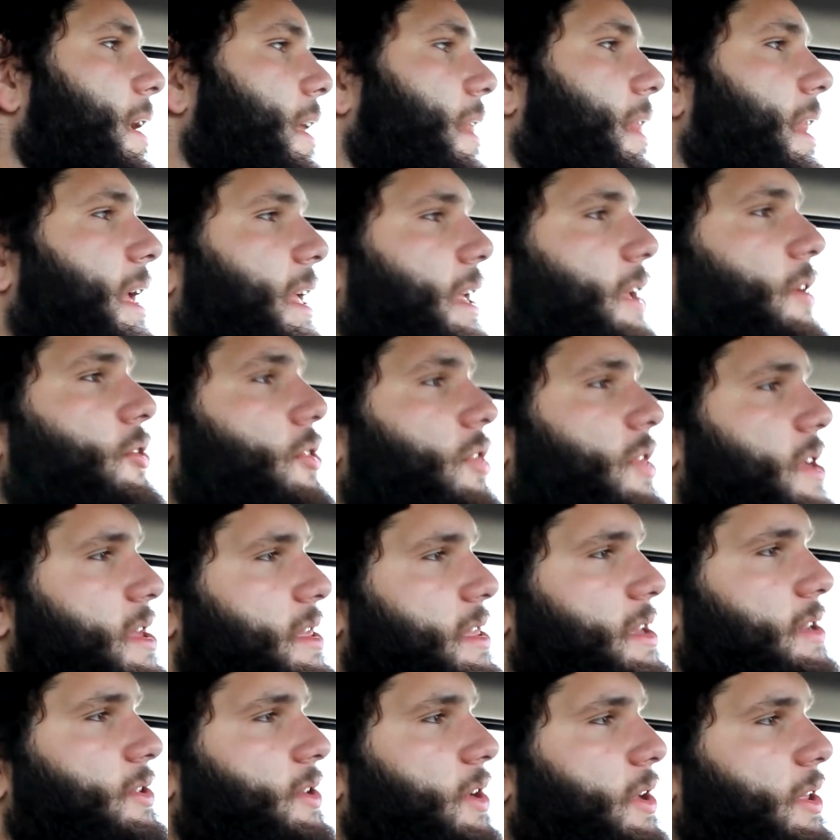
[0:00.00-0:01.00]
Like you think
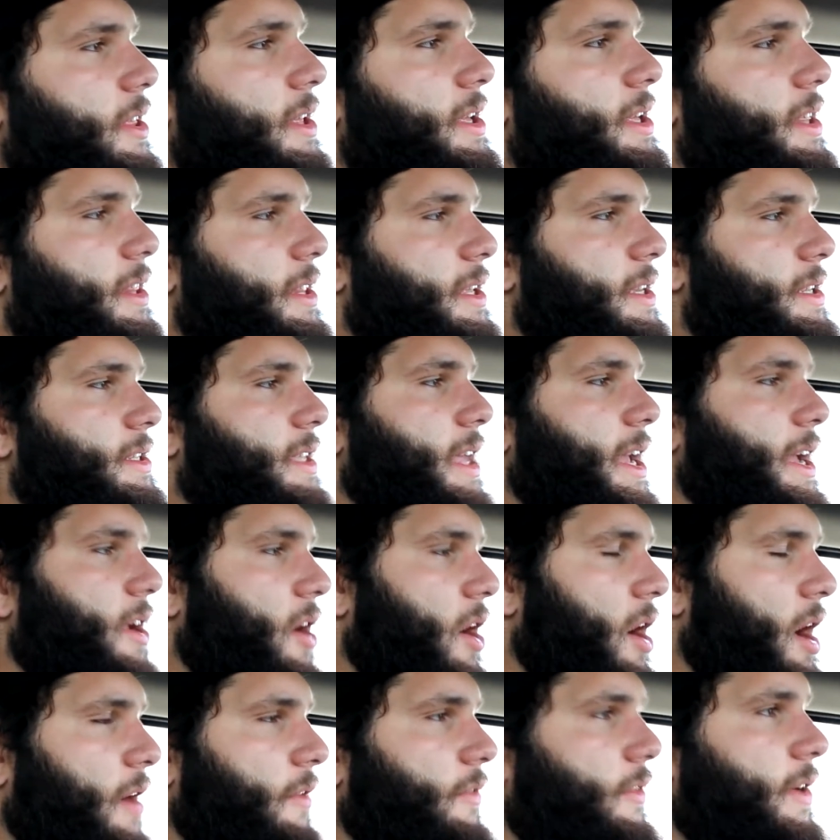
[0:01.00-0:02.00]
this like
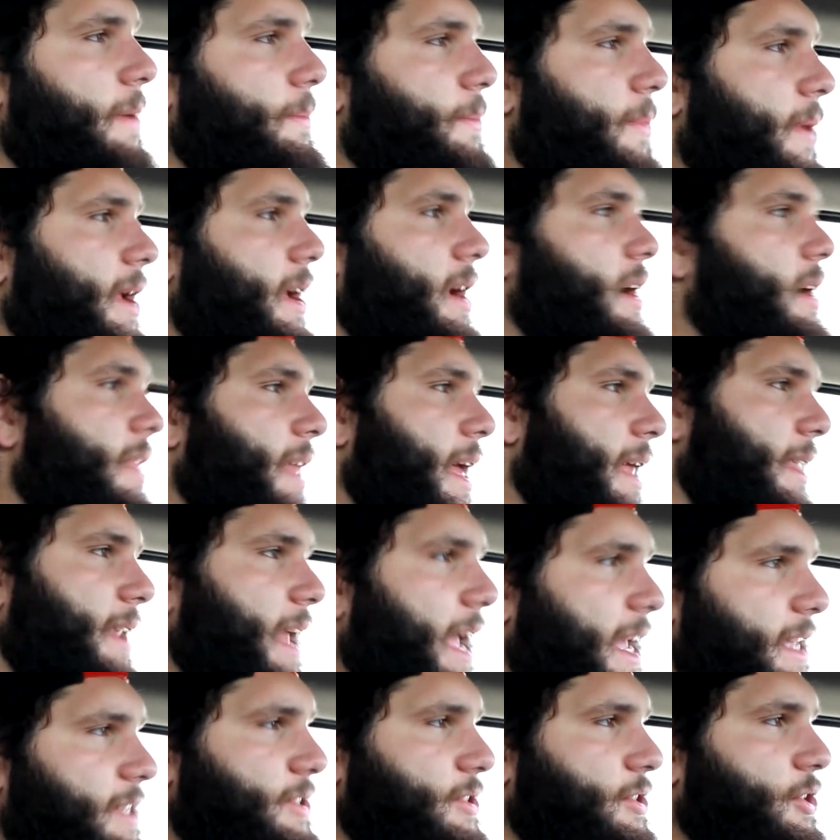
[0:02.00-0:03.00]
off ramp right here, that
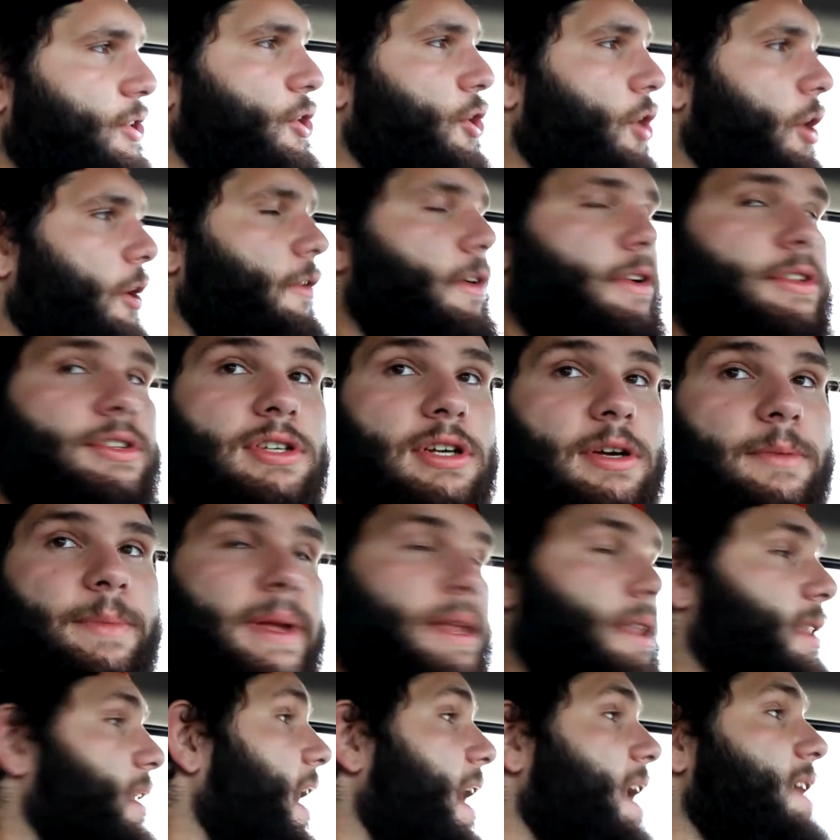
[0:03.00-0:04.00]
nice curvature,
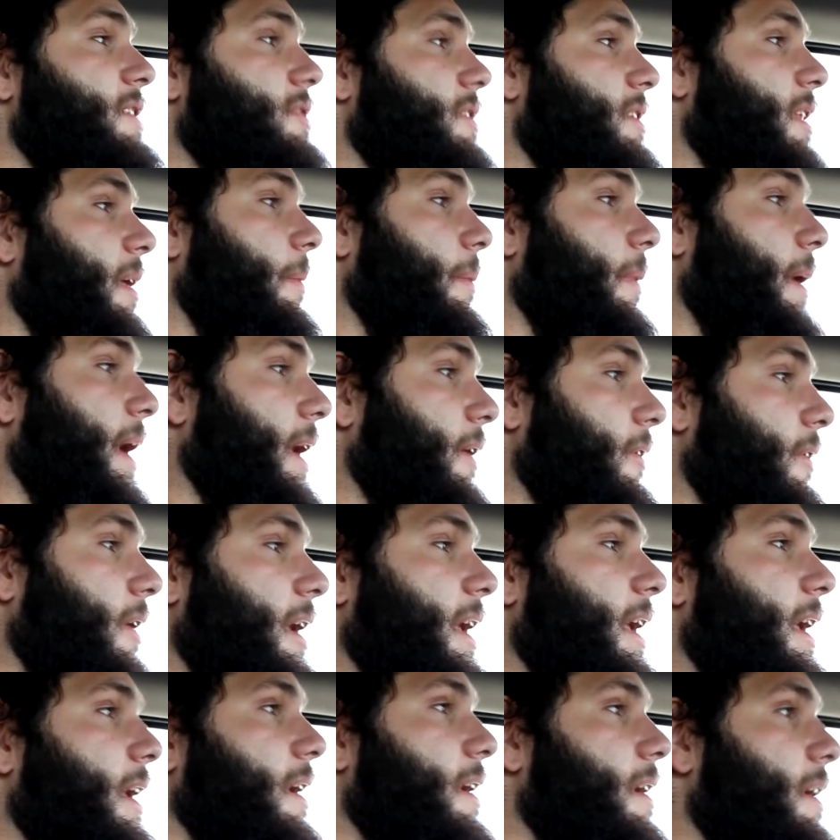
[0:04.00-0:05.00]
be nice on the bike,
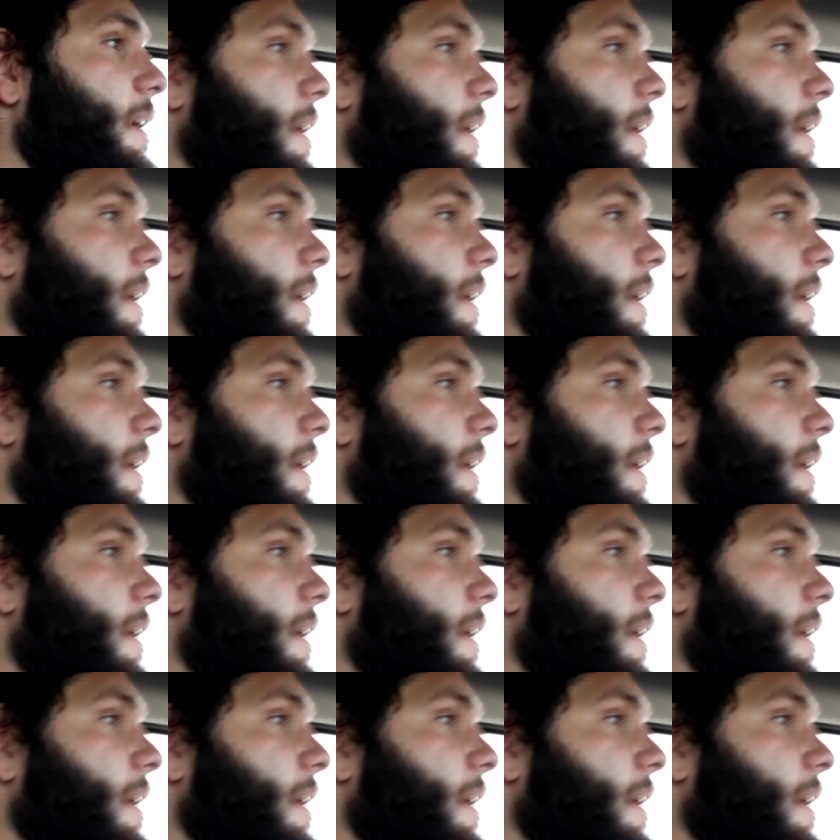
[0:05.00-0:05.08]
right?